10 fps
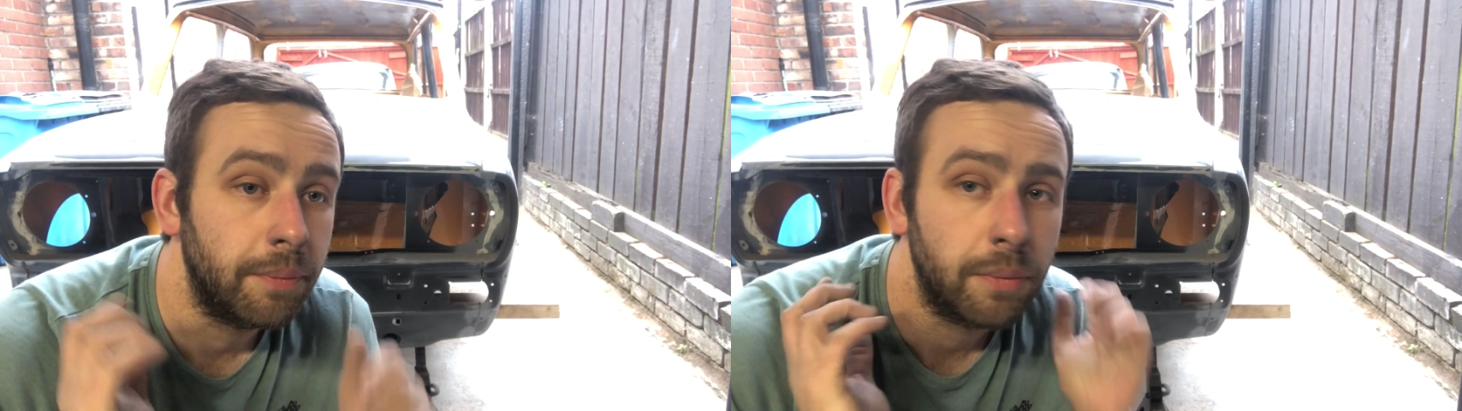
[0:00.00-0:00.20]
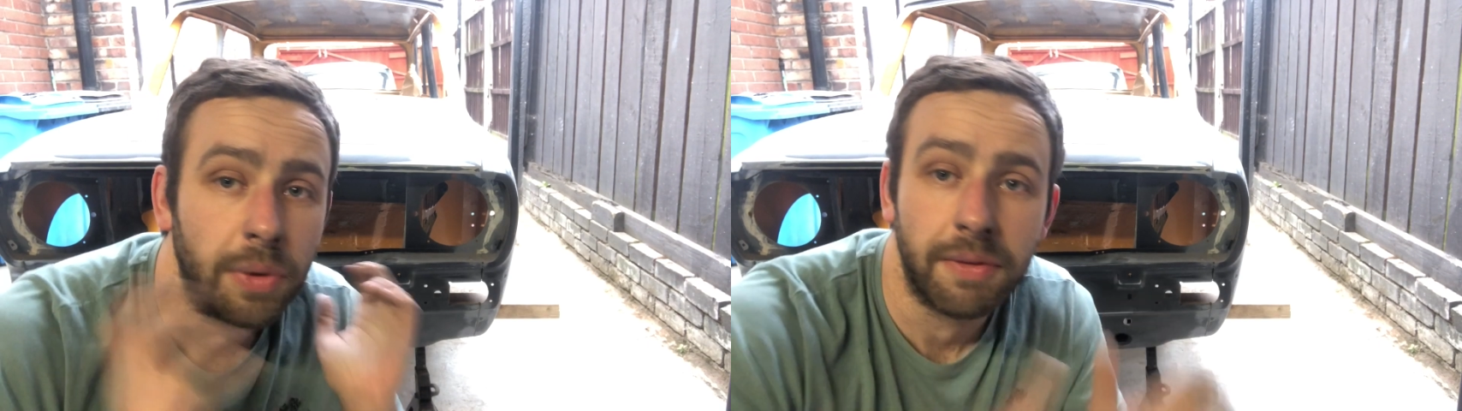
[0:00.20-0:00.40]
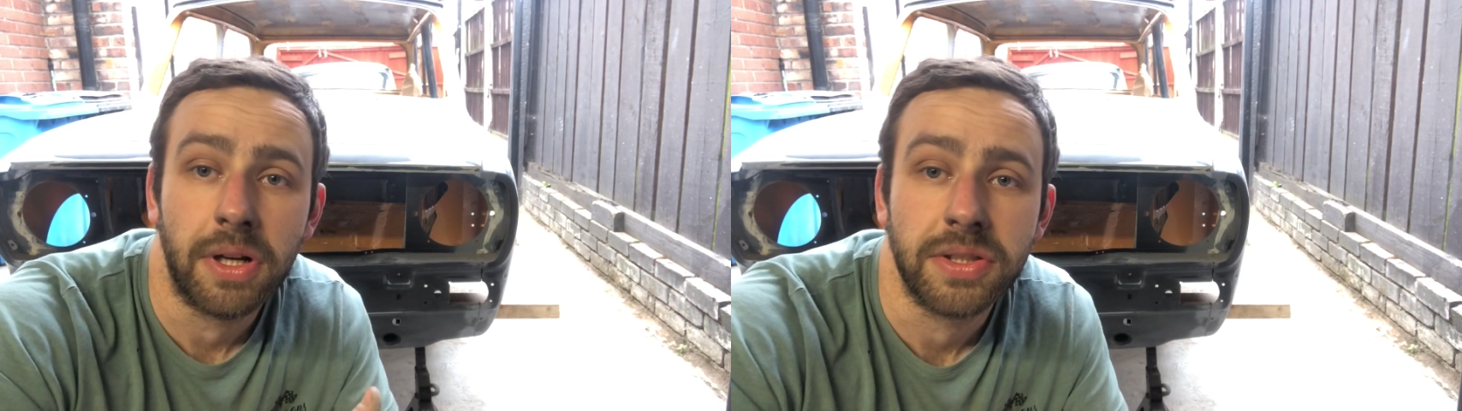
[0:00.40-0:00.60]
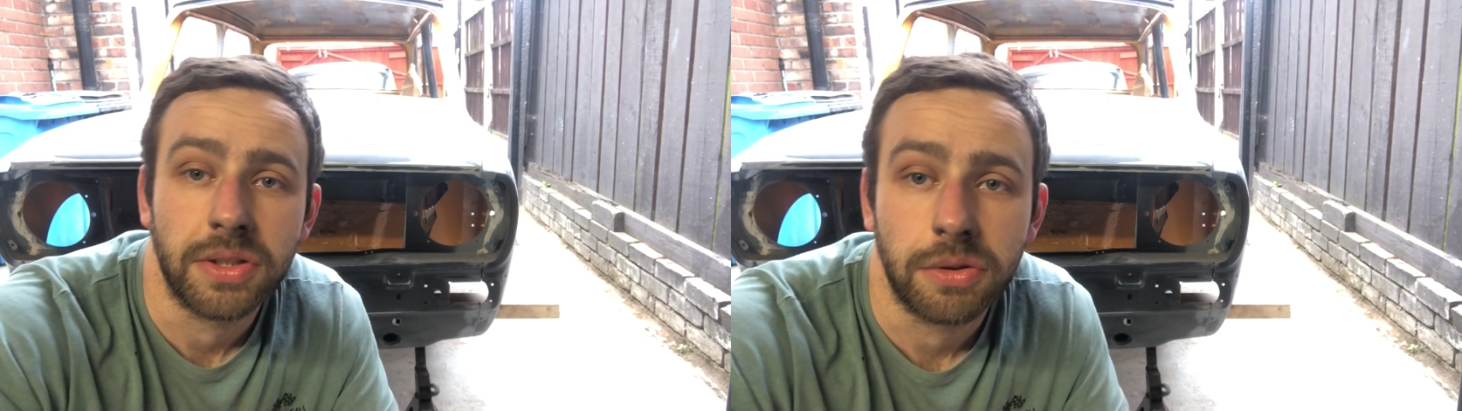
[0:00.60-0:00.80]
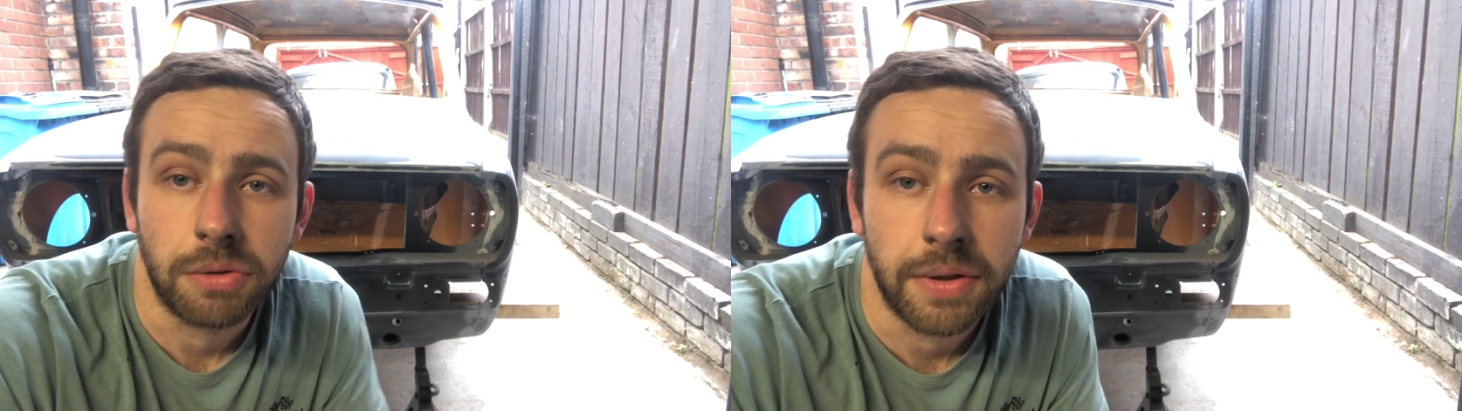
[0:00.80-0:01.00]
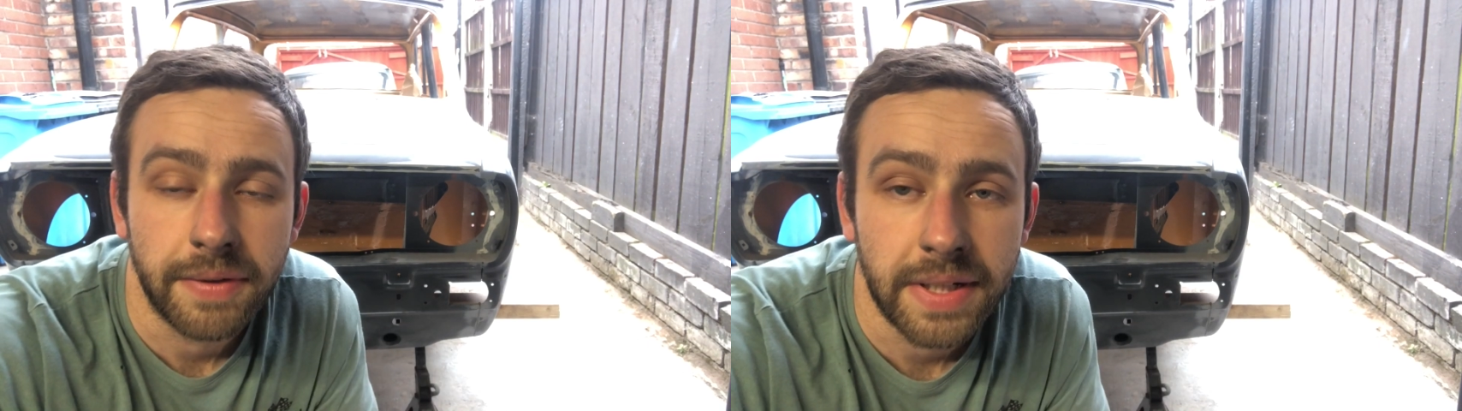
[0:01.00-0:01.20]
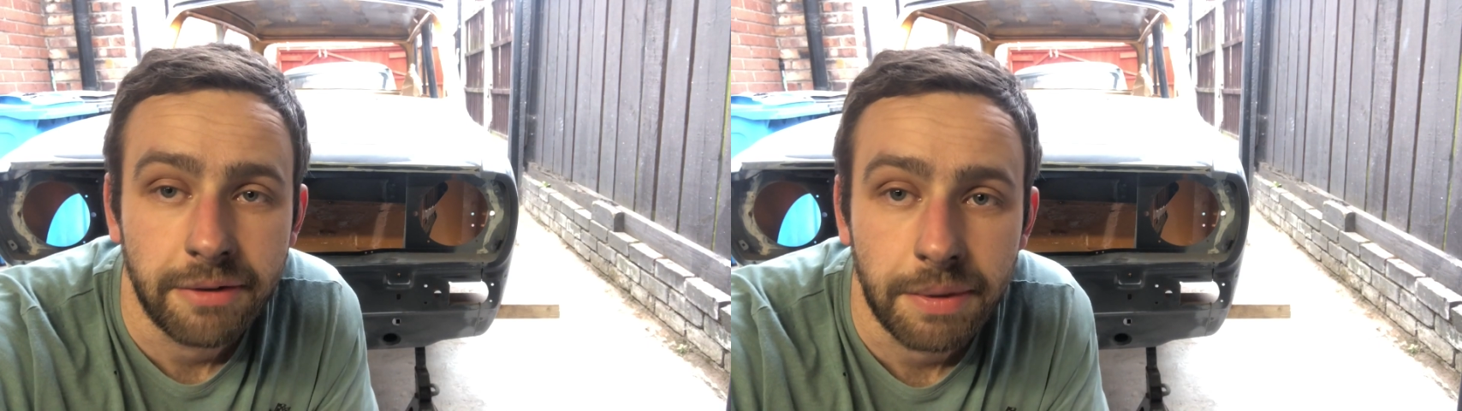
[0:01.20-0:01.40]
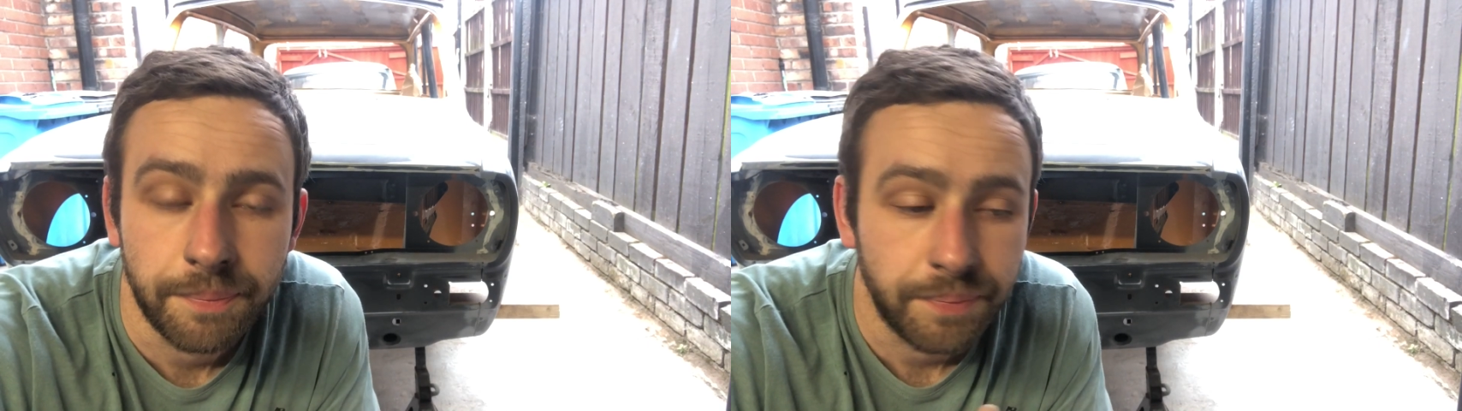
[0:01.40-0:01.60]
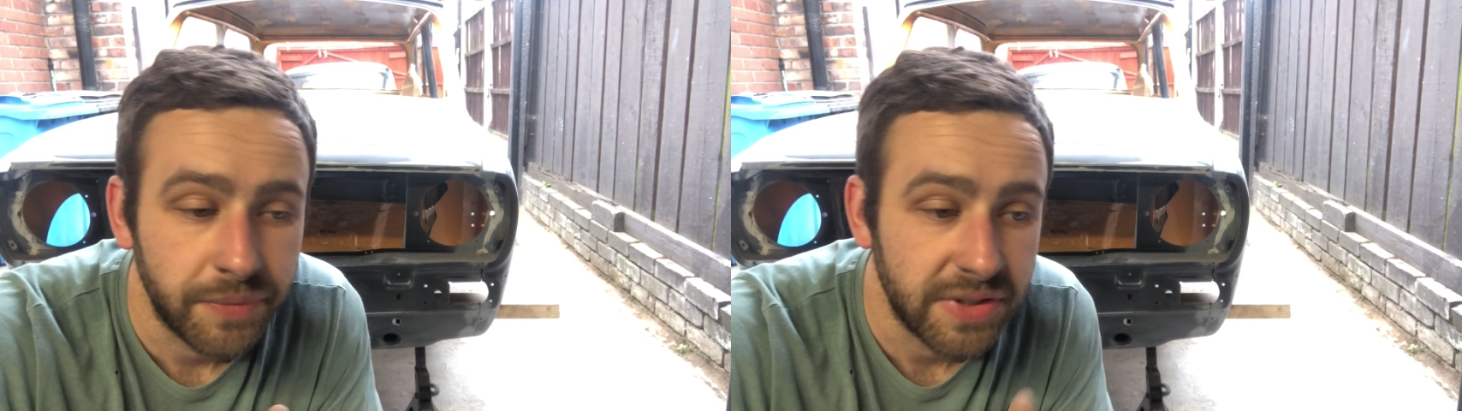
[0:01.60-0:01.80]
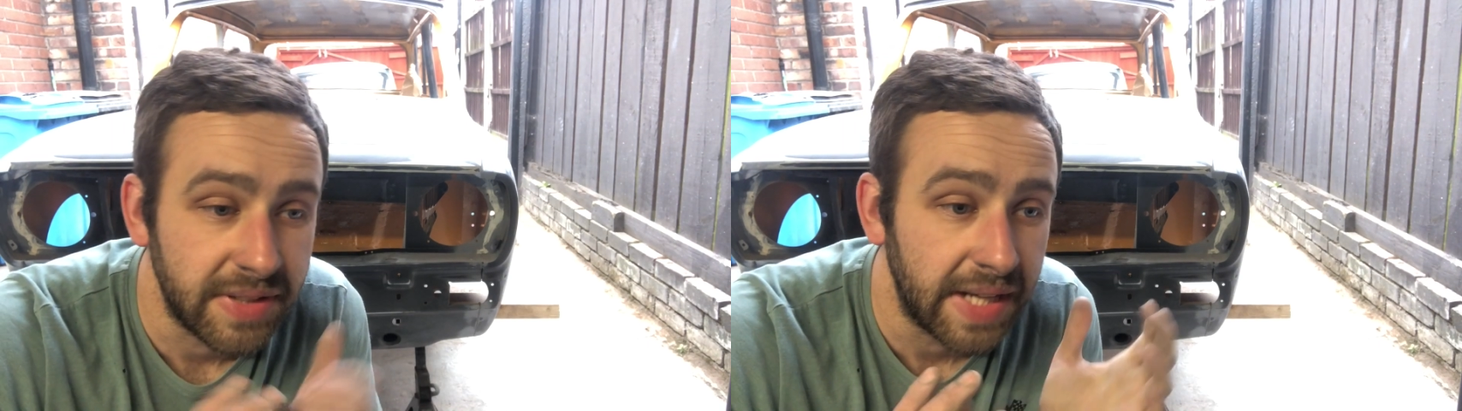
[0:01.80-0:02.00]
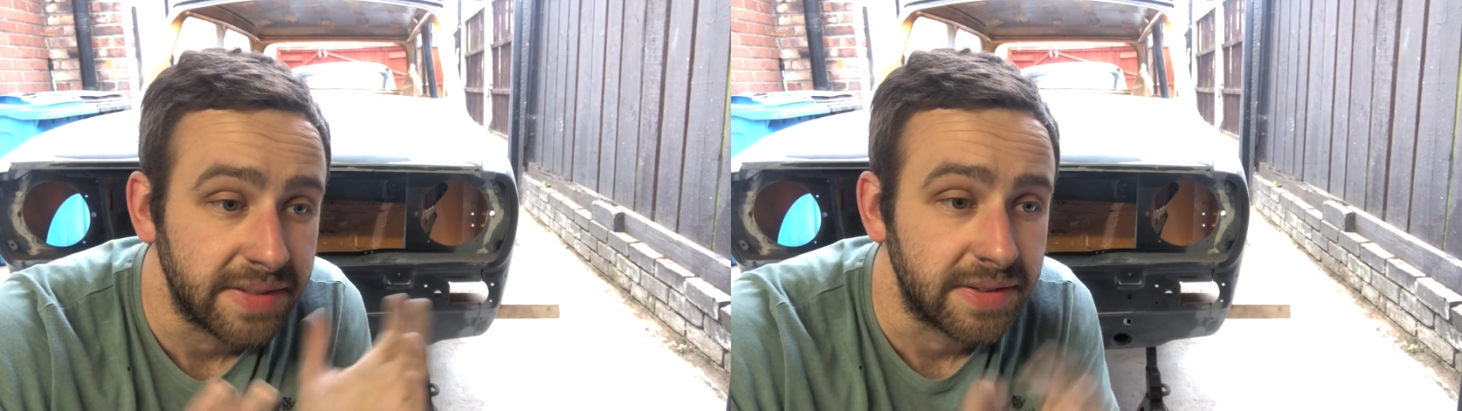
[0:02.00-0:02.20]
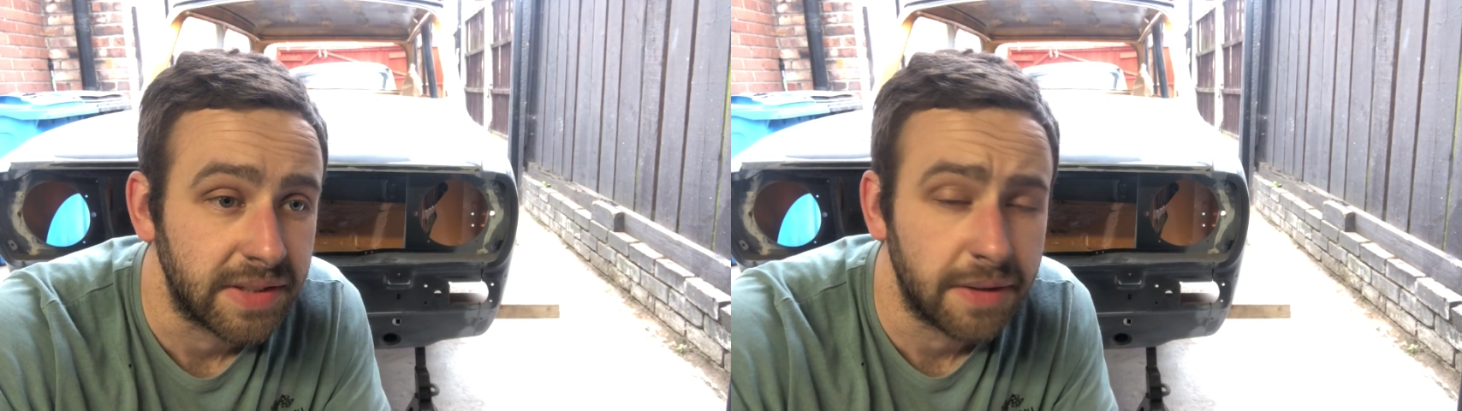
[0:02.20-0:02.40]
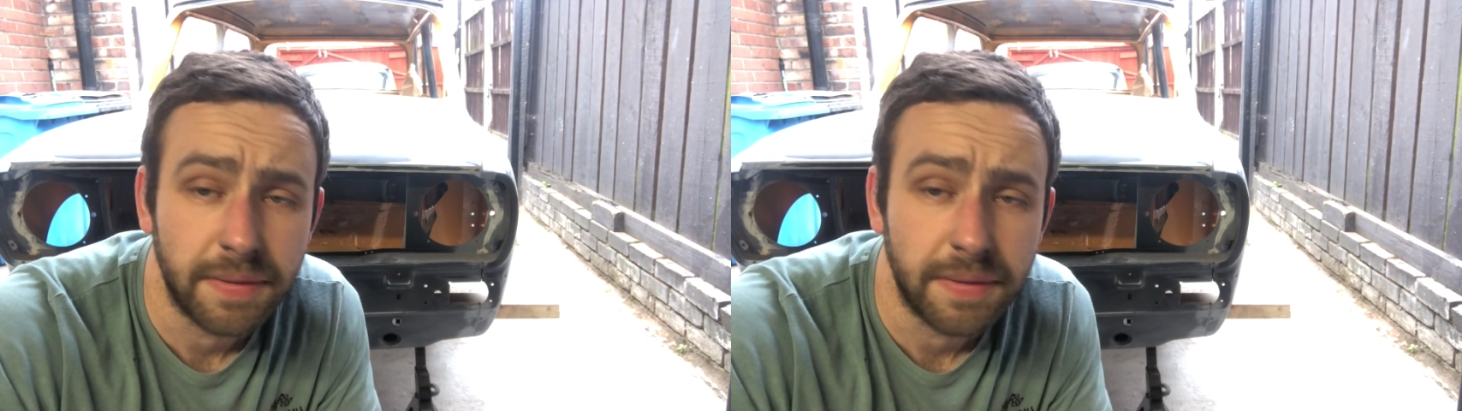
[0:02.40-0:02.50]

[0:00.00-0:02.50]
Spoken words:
We've noticed on all of our stats and stuff